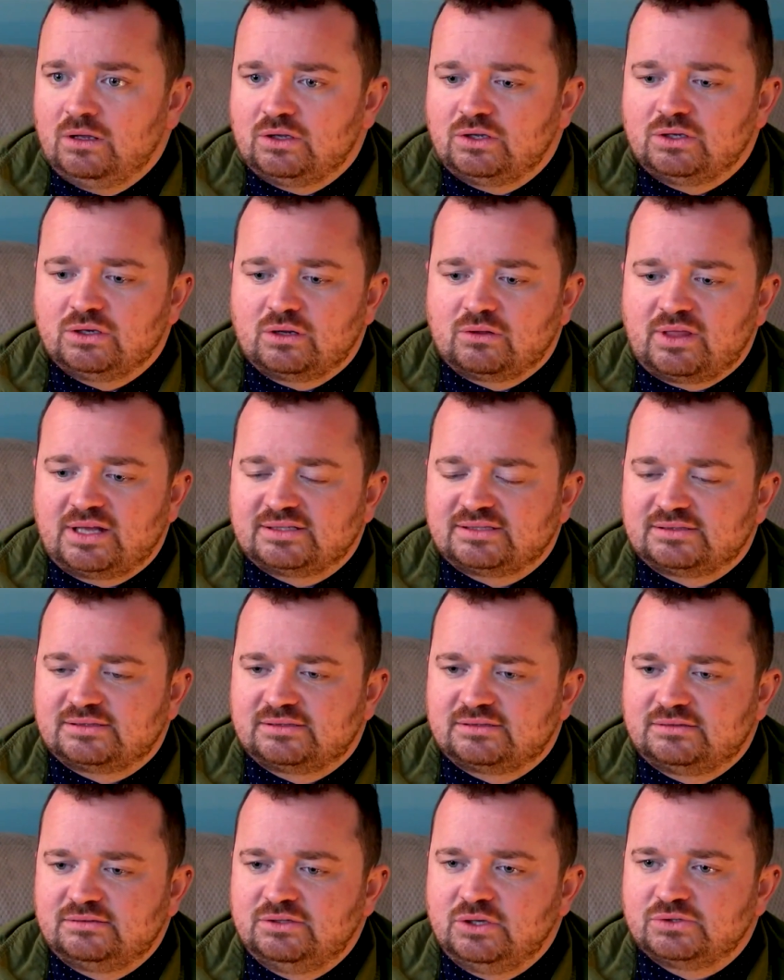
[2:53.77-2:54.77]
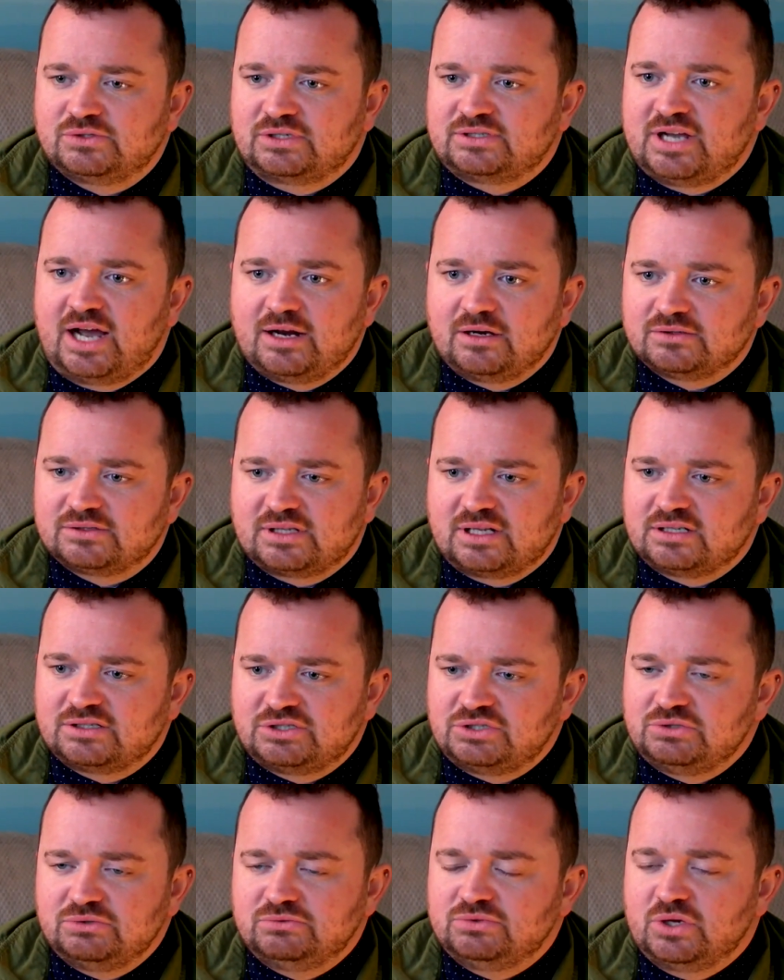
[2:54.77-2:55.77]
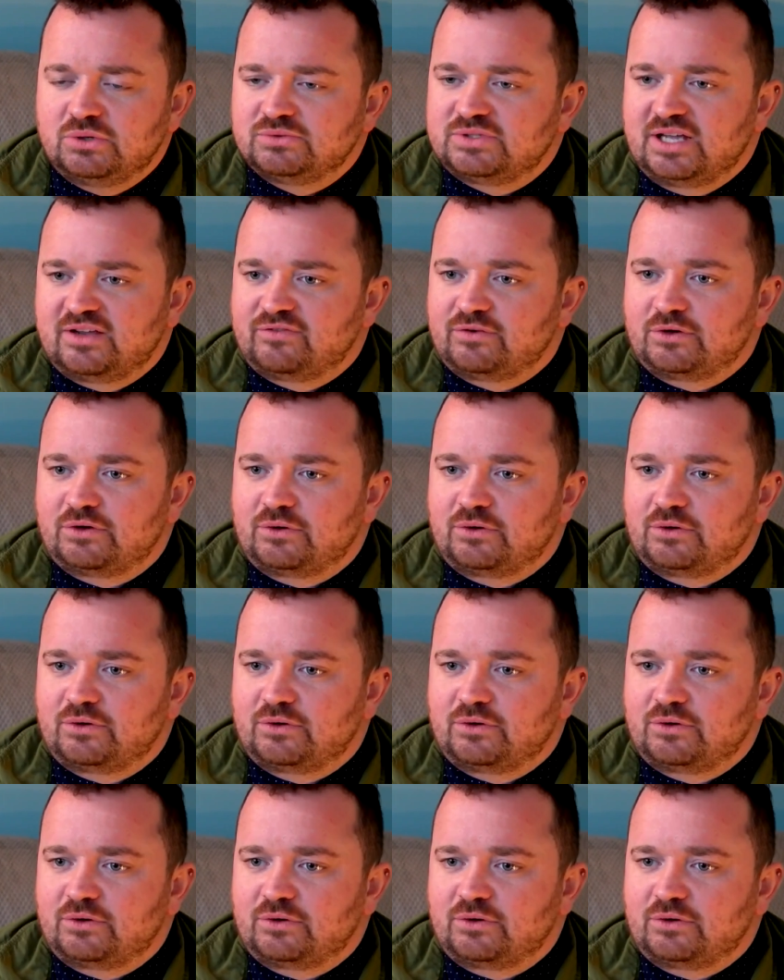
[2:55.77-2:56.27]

you know, that's, those are titles that you don't take for